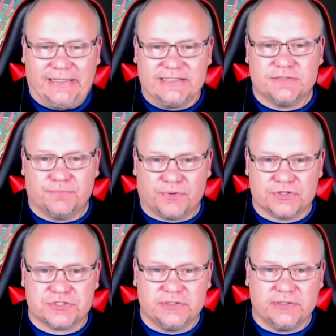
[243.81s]
is in
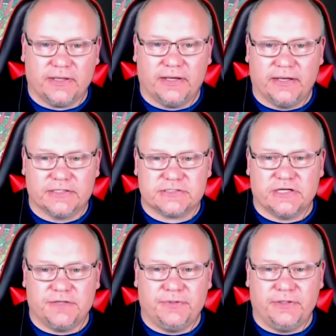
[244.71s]
person. It's
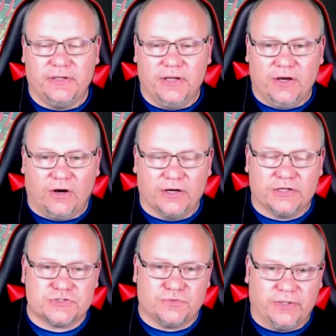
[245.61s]
going to be
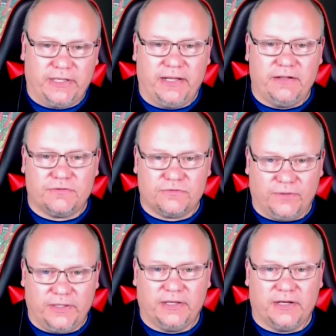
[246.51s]
August 28th,
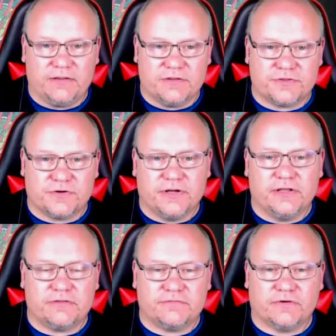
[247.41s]
29th, and
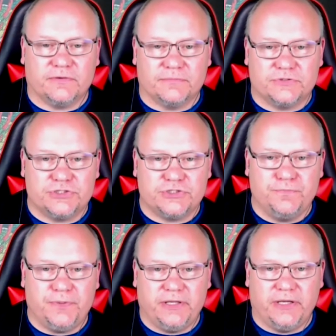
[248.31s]
30th from 2
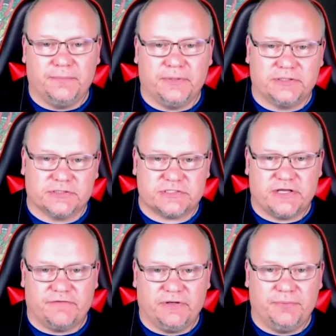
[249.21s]
p.m. until
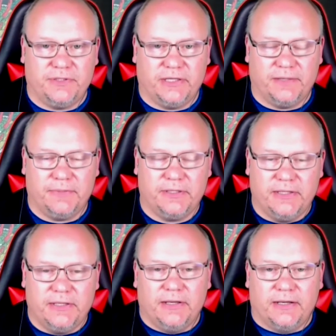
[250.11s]
7 p.m.
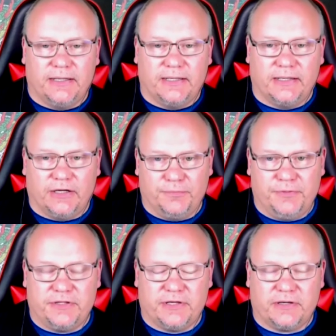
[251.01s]
I'll
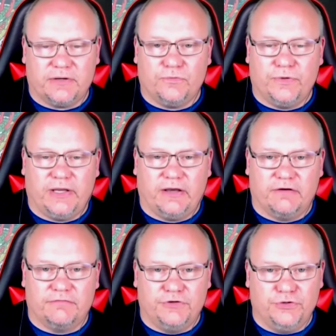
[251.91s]
be there. We
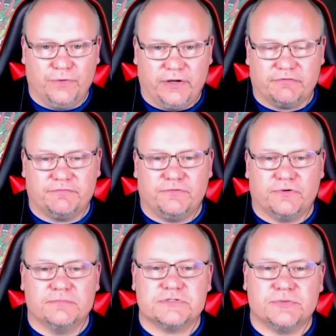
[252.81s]
have new waiver
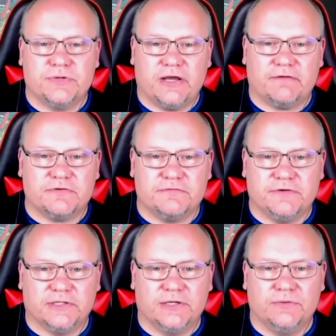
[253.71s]
forms that we have to
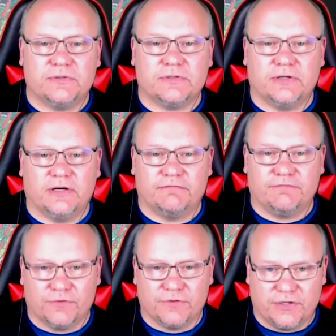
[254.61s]
fill out
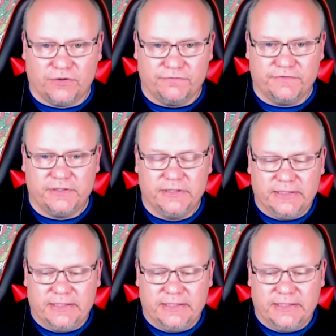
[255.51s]
for the COVID